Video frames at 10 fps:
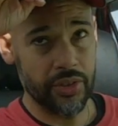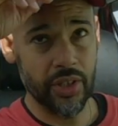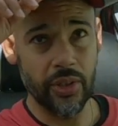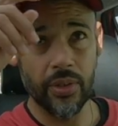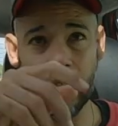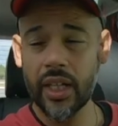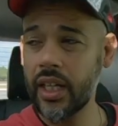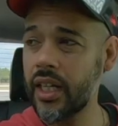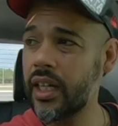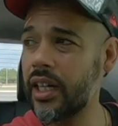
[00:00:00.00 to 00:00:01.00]
So
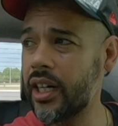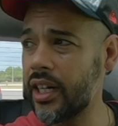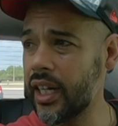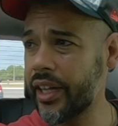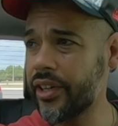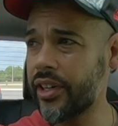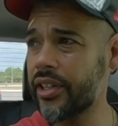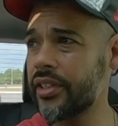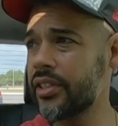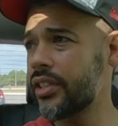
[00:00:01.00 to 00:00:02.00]
uh, at
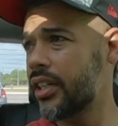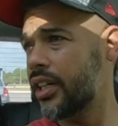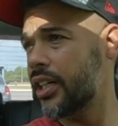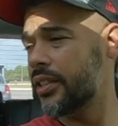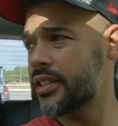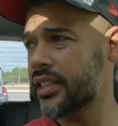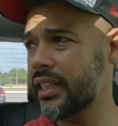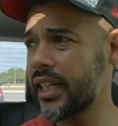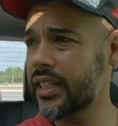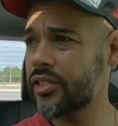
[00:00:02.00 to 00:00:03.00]
our uh,
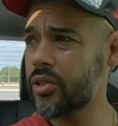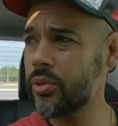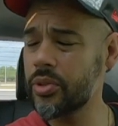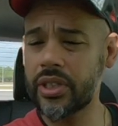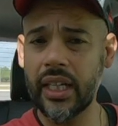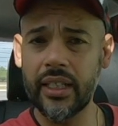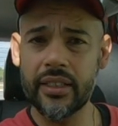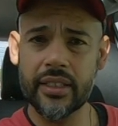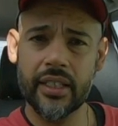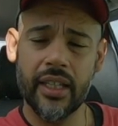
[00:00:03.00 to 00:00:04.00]
select school
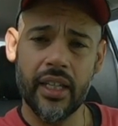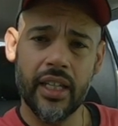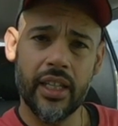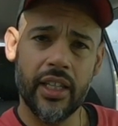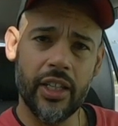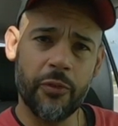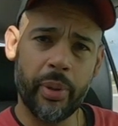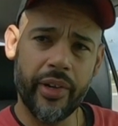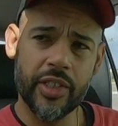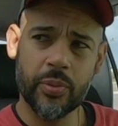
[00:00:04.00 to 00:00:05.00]
sites, if
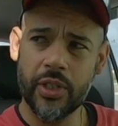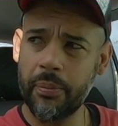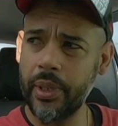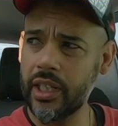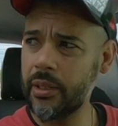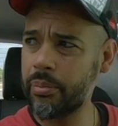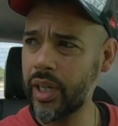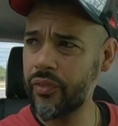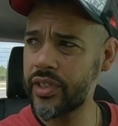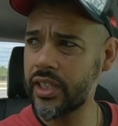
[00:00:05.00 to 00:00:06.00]
parents want to pick up
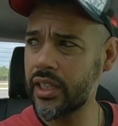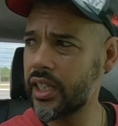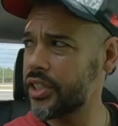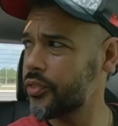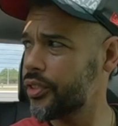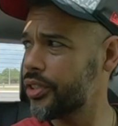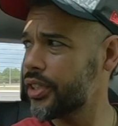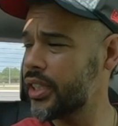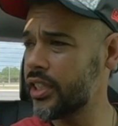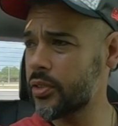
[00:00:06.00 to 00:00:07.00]
breakfast and lunch for their
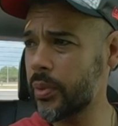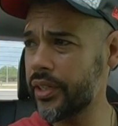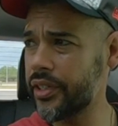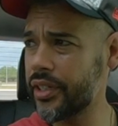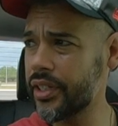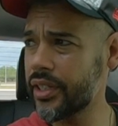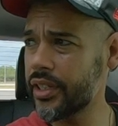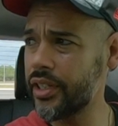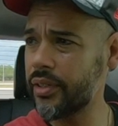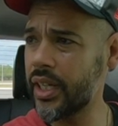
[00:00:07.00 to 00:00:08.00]
kids while they're
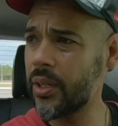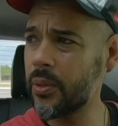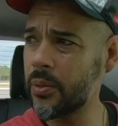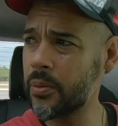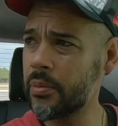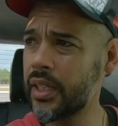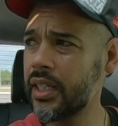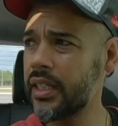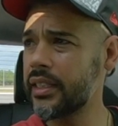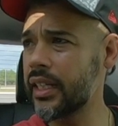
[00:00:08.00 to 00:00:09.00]
you know at home,
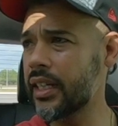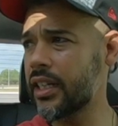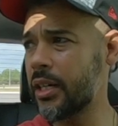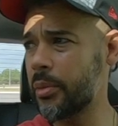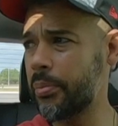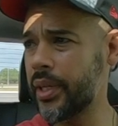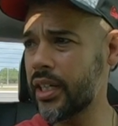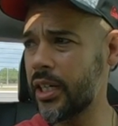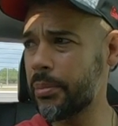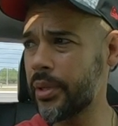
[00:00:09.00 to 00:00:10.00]
they can come and pick
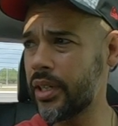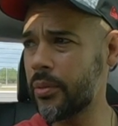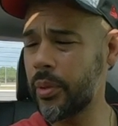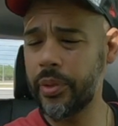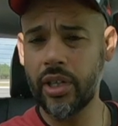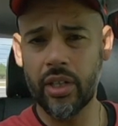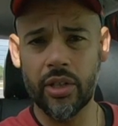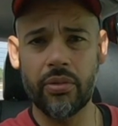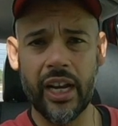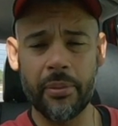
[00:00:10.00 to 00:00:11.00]
up uh, what we call
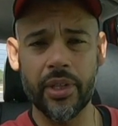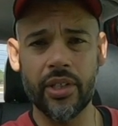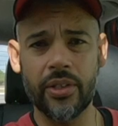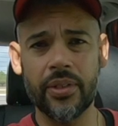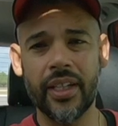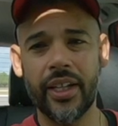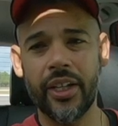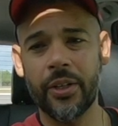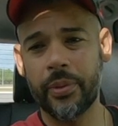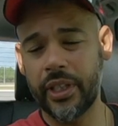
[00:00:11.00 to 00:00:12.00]
a grab and go,
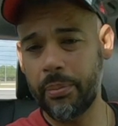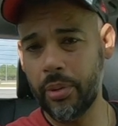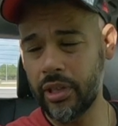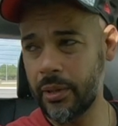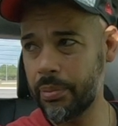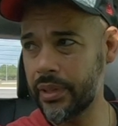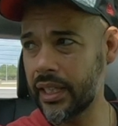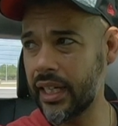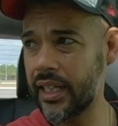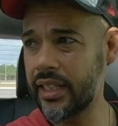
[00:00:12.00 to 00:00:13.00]
where they pull up in
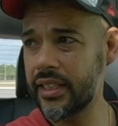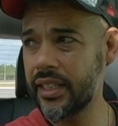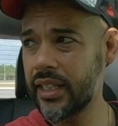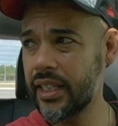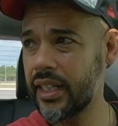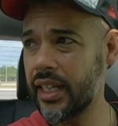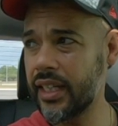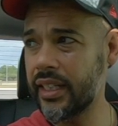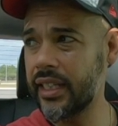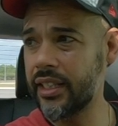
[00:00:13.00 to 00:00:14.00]
line
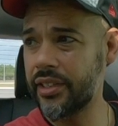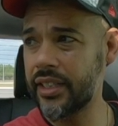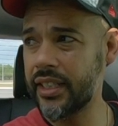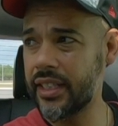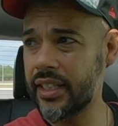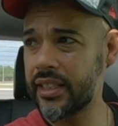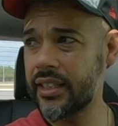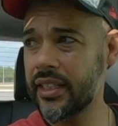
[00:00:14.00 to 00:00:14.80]
and they literally get